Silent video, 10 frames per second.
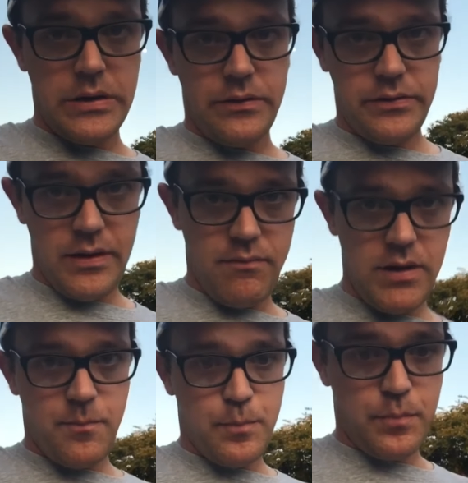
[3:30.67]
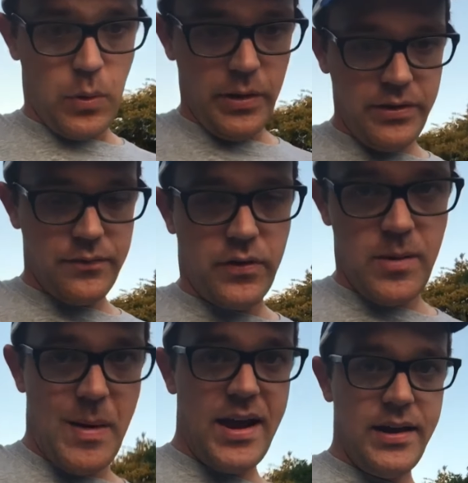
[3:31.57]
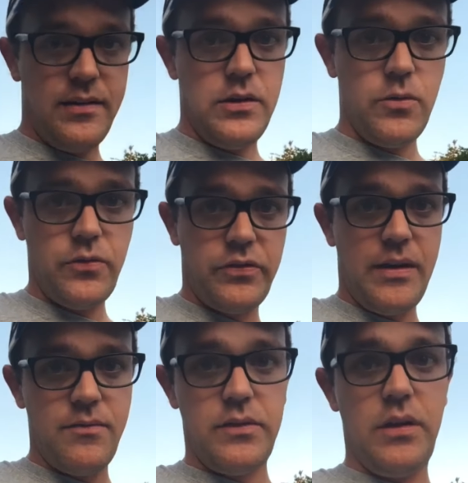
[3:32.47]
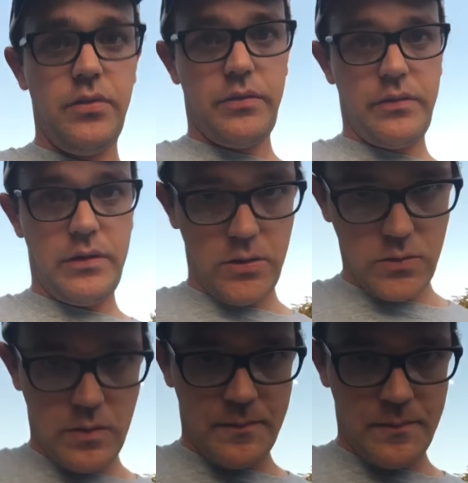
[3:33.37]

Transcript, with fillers: 70 points in front of Matty D, who's 17th. So